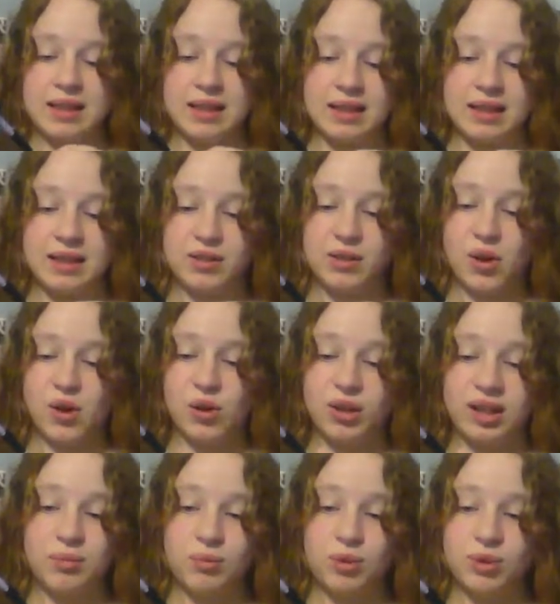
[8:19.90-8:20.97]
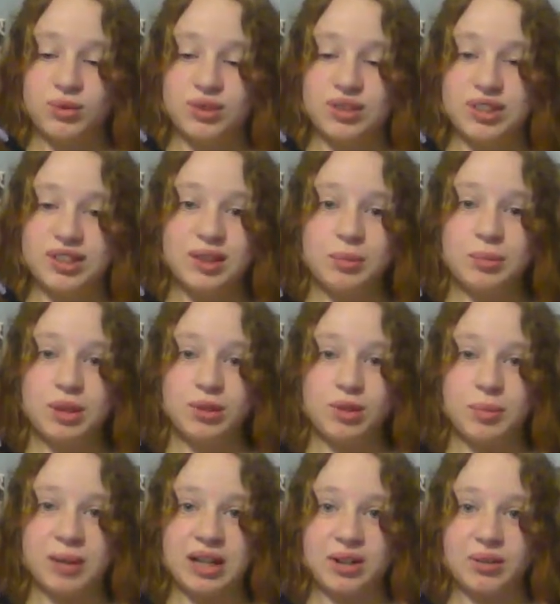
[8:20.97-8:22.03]
that's all I'm going to say about her
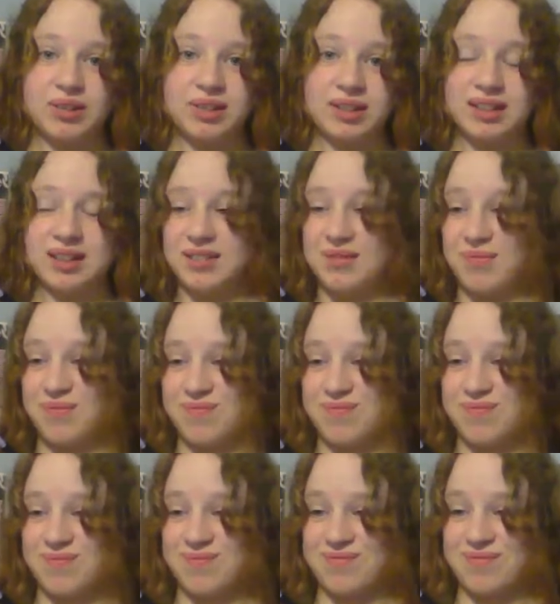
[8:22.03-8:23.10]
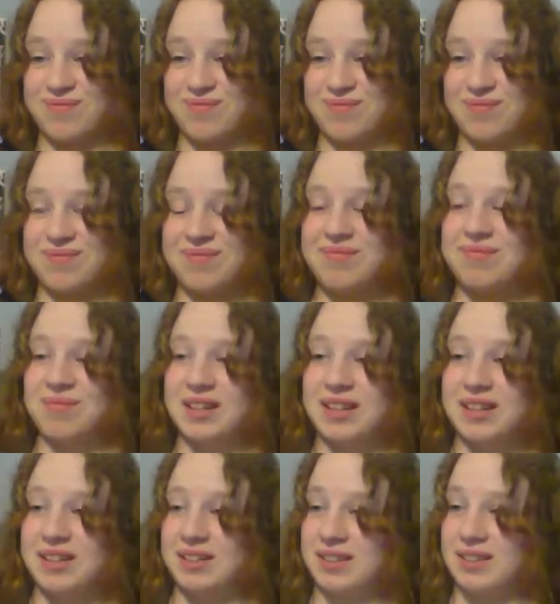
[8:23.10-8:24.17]
parenting.
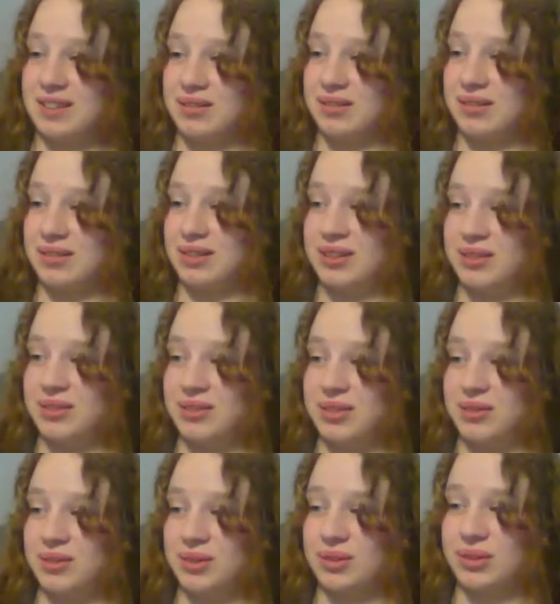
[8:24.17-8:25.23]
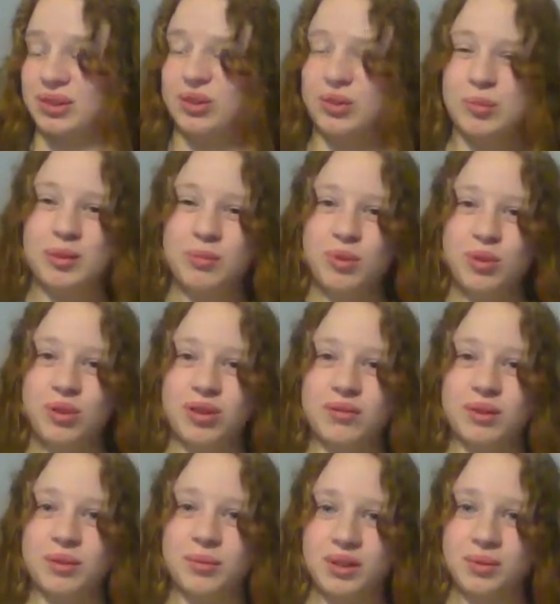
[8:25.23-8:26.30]
Because, there's a little bit more if
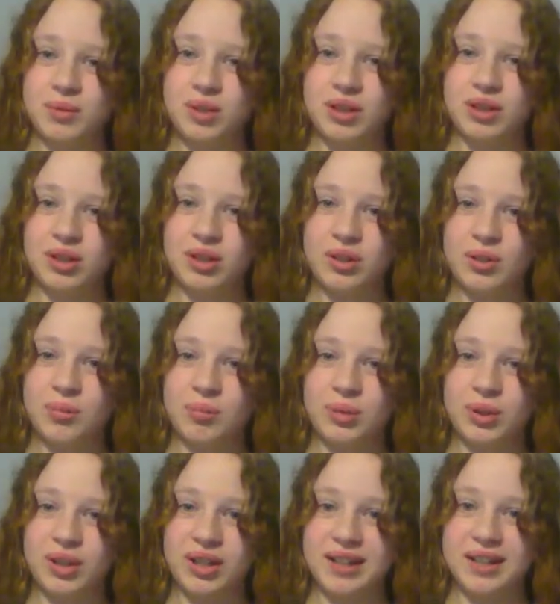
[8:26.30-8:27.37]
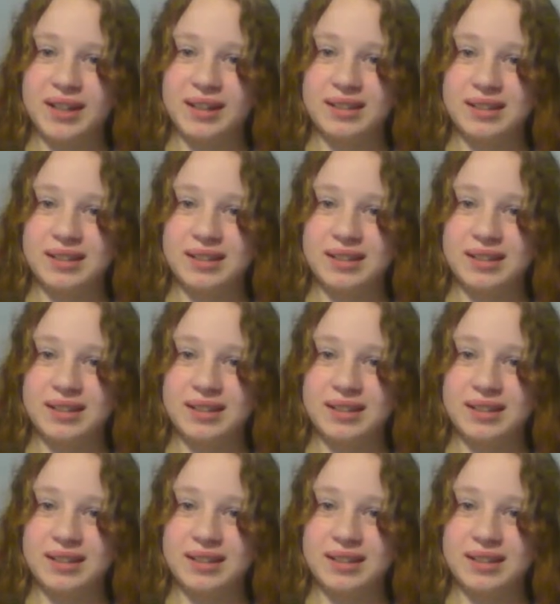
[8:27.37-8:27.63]
you really want to know, but